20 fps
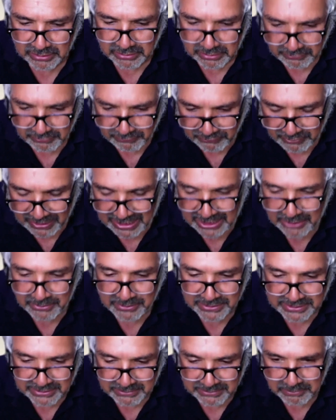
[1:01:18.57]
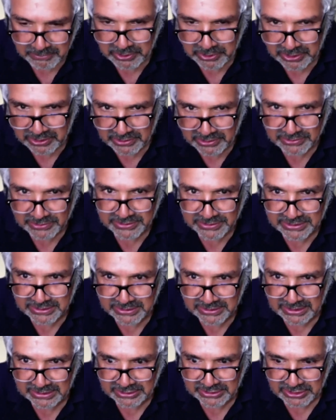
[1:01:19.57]
flowers and plants,
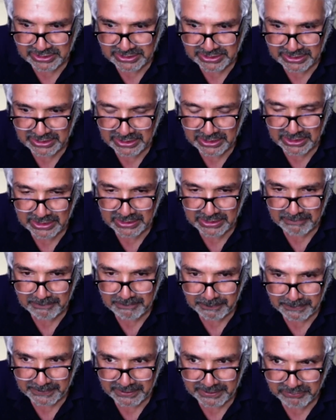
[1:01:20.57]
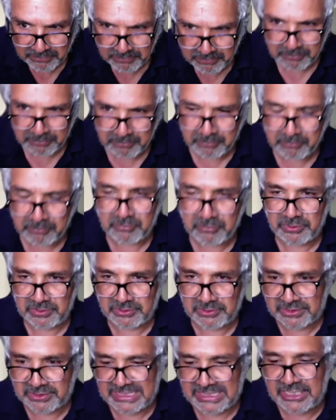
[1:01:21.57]
and actually um,
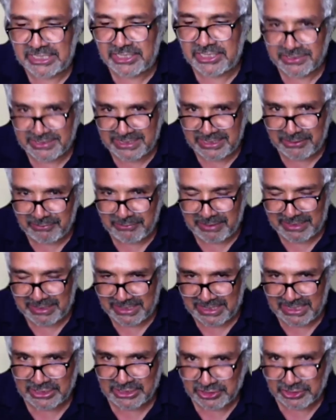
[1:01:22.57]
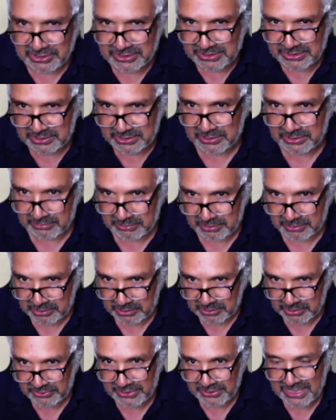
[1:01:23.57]
C Q C regulations are, are,
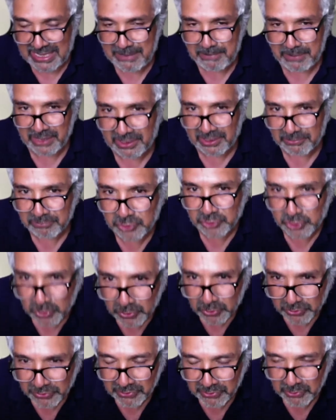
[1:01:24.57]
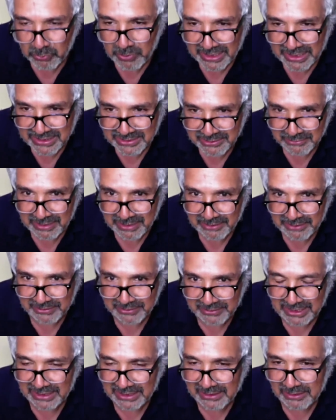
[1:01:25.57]
are there, but I'm sure there are ways around
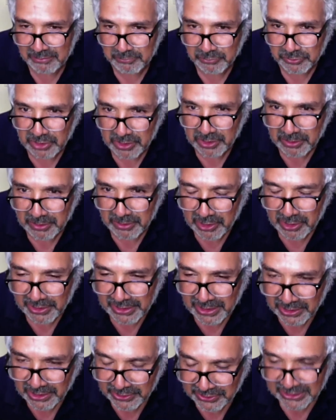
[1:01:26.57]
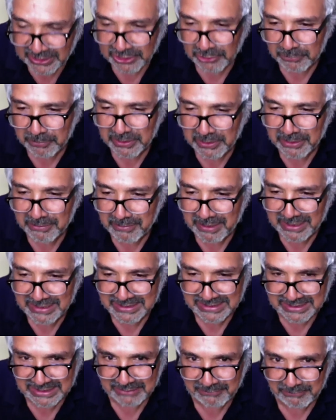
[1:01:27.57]
that, and I'm, I'm, I think it'd be
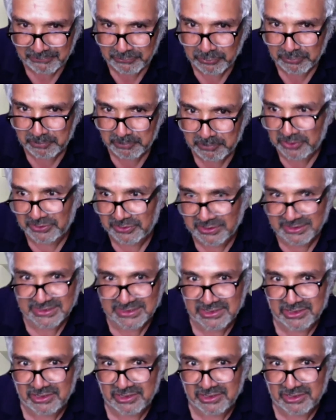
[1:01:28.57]
amazing yeah. for both the staff